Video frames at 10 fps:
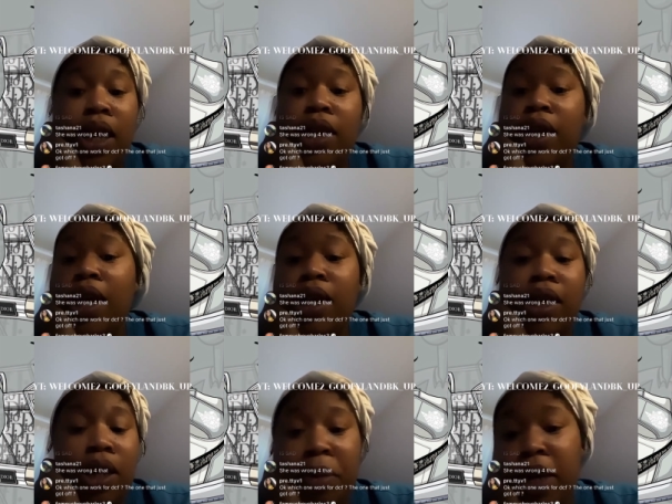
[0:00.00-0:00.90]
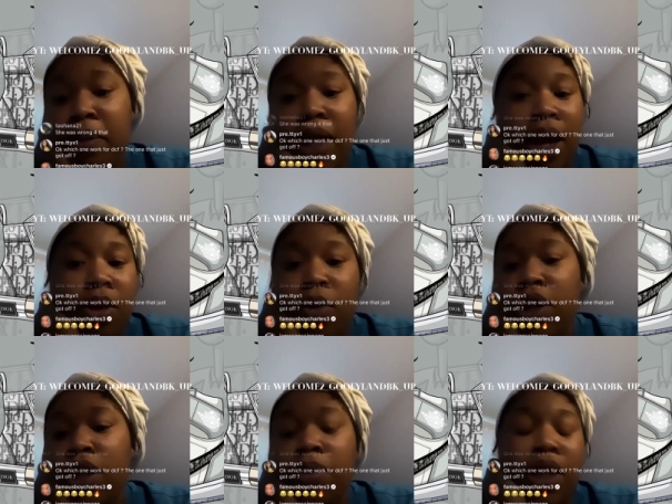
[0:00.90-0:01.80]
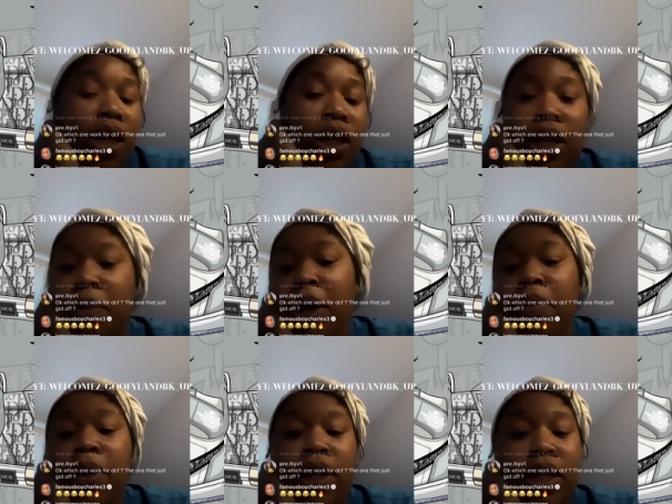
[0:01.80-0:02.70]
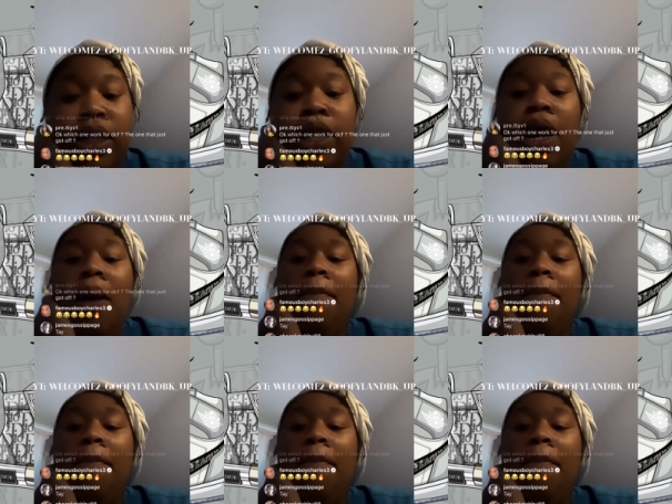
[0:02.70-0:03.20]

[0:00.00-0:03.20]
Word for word: They can't get the baby. Neither one of them can get the baby because